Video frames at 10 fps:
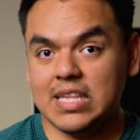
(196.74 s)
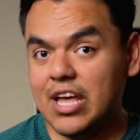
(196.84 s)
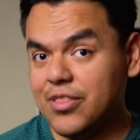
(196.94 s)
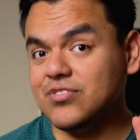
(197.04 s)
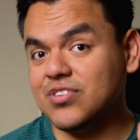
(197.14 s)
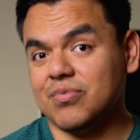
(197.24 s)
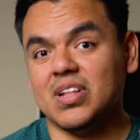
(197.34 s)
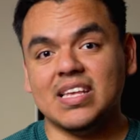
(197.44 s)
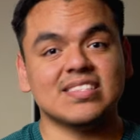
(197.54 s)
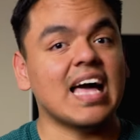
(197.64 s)
Now those aren't
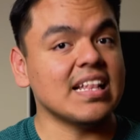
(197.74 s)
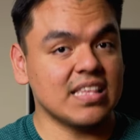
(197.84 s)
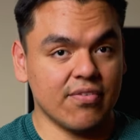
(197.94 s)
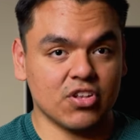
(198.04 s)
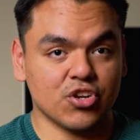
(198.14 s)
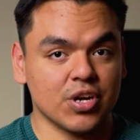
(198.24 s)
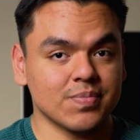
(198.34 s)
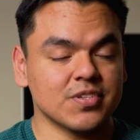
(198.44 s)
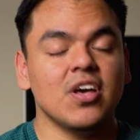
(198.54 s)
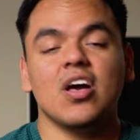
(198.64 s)
really scientific terms.